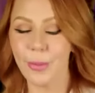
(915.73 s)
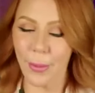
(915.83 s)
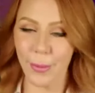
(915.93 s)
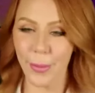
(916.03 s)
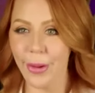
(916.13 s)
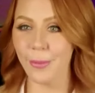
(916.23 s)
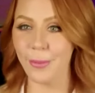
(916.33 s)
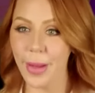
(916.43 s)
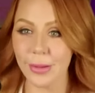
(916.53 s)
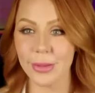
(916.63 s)
Ba, ba,
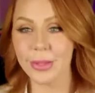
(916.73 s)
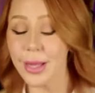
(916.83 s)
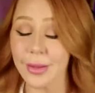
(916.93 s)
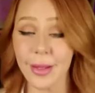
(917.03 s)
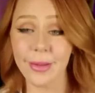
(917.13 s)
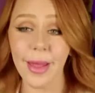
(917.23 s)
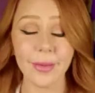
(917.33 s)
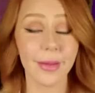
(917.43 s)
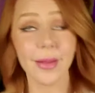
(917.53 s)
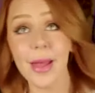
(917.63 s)
ba, da, da, da,
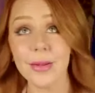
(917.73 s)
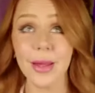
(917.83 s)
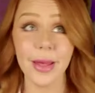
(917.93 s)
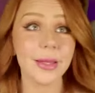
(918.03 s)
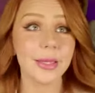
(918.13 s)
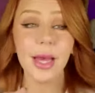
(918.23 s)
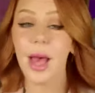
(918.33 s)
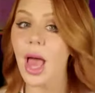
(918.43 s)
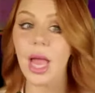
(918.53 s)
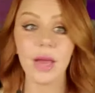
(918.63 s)
da, da, da,
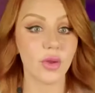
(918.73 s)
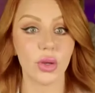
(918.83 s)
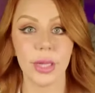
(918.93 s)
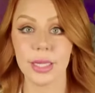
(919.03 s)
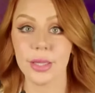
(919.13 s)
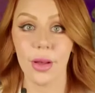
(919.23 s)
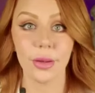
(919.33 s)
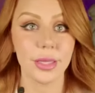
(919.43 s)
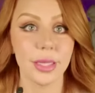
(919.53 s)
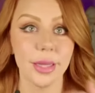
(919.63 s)
I haven't heard that song
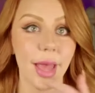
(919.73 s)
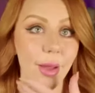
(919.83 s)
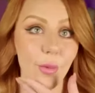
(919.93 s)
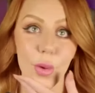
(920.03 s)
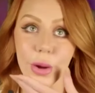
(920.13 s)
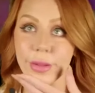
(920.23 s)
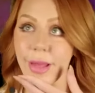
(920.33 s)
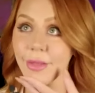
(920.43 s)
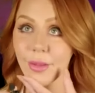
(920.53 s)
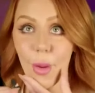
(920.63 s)
since I worked
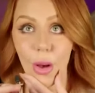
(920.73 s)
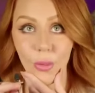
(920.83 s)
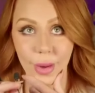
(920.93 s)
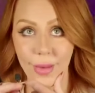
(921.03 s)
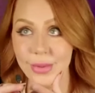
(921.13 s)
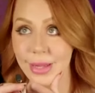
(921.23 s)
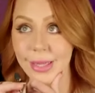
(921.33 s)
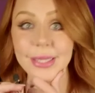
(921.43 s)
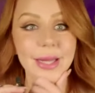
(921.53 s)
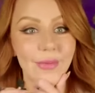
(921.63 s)
at the mall when I was
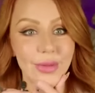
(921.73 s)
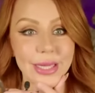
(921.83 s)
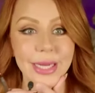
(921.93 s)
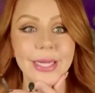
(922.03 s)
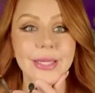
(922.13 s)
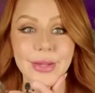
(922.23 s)
like 17.